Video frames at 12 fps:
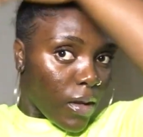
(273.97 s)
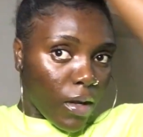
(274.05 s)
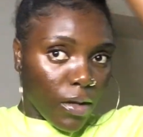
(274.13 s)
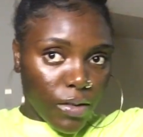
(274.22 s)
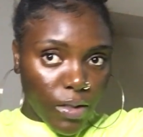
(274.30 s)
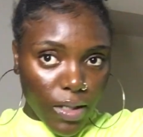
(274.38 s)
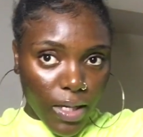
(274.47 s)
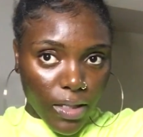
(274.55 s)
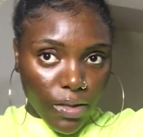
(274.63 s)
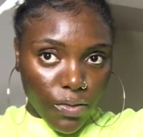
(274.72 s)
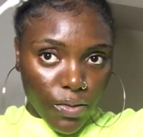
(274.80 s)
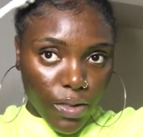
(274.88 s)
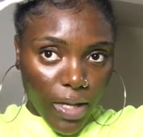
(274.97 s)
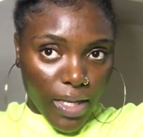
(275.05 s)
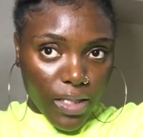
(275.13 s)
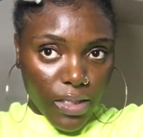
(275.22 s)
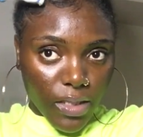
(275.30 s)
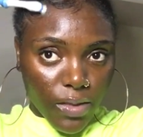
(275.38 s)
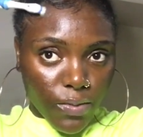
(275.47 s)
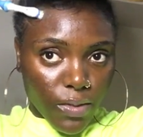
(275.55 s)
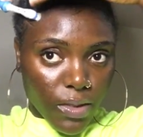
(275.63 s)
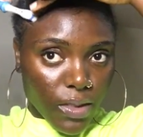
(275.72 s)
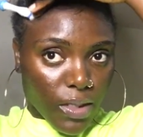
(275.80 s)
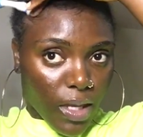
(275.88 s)
Also, like, doing your edges with
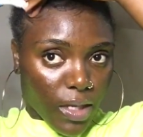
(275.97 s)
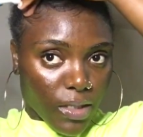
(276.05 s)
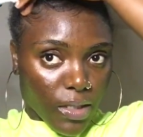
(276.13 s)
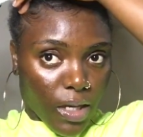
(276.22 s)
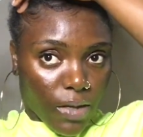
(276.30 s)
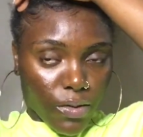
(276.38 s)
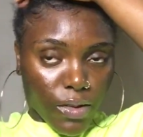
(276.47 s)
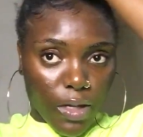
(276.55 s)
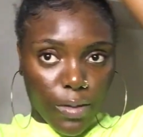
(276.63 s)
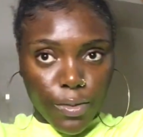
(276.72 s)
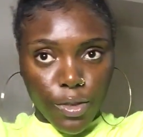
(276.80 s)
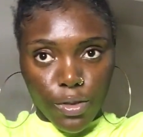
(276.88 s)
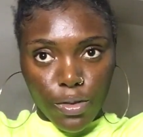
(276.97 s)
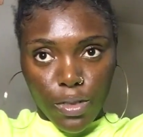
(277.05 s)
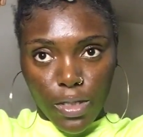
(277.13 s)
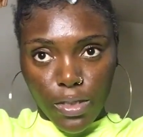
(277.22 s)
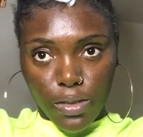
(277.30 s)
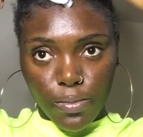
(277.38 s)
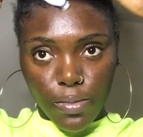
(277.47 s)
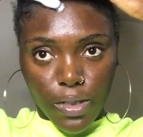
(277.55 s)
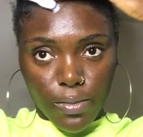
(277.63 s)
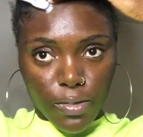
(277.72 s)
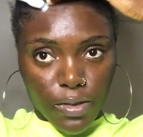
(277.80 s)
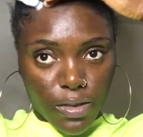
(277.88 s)
this hairstyle is optional. Like,
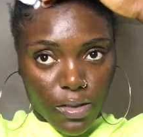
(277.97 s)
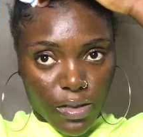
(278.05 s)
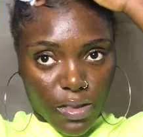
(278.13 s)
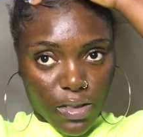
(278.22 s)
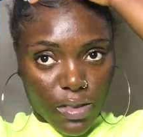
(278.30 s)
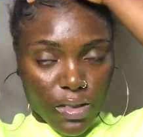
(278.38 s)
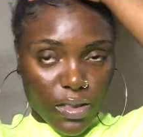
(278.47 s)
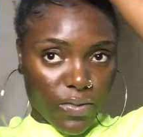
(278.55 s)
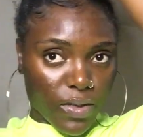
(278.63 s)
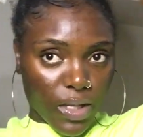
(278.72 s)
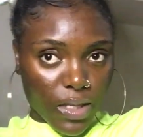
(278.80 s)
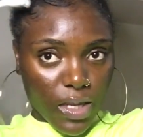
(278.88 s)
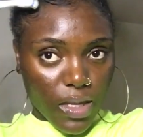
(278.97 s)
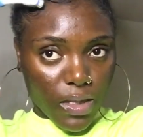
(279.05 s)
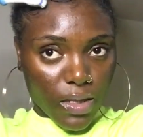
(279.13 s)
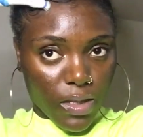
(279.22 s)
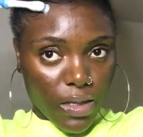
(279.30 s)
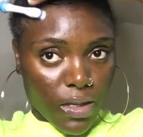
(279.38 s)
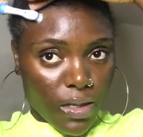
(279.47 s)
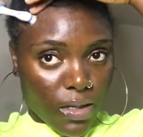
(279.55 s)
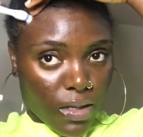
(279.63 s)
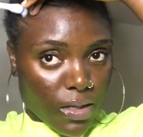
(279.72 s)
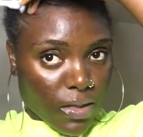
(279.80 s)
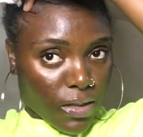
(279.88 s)
sometimes it's just good to leave it like that.
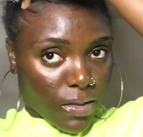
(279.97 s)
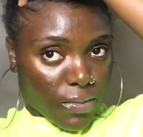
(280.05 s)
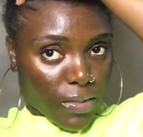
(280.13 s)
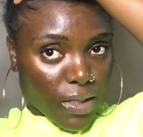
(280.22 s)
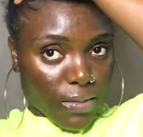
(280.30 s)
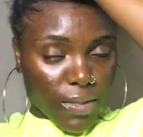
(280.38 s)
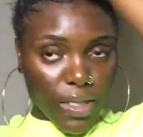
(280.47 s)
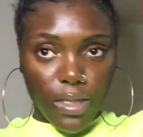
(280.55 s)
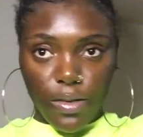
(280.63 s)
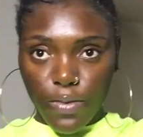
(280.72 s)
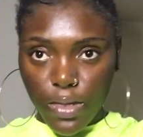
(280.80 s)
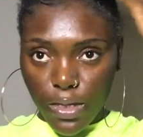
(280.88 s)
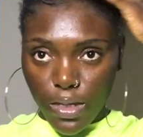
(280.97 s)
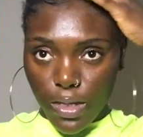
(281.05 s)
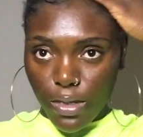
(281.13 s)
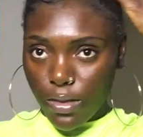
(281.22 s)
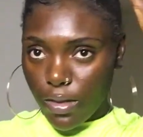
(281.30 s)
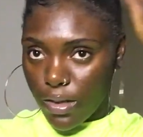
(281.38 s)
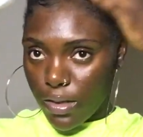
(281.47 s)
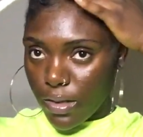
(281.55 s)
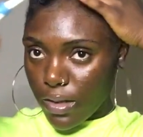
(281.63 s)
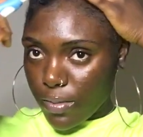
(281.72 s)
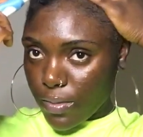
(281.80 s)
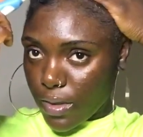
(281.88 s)
Sometimes I leave it like that. Other
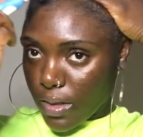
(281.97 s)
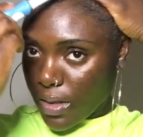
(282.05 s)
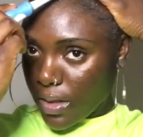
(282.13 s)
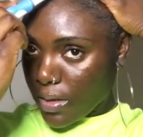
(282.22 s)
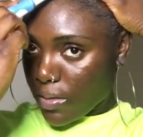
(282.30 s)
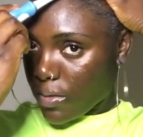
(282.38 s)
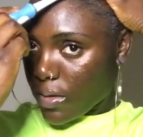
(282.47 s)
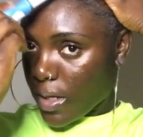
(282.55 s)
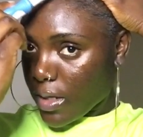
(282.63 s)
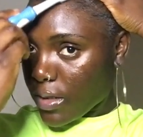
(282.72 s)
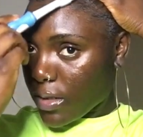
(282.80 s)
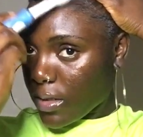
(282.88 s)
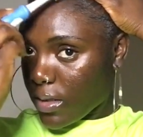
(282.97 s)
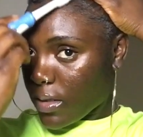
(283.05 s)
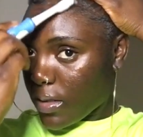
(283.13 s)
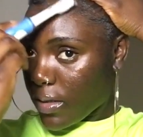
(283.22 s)
times I do the edges.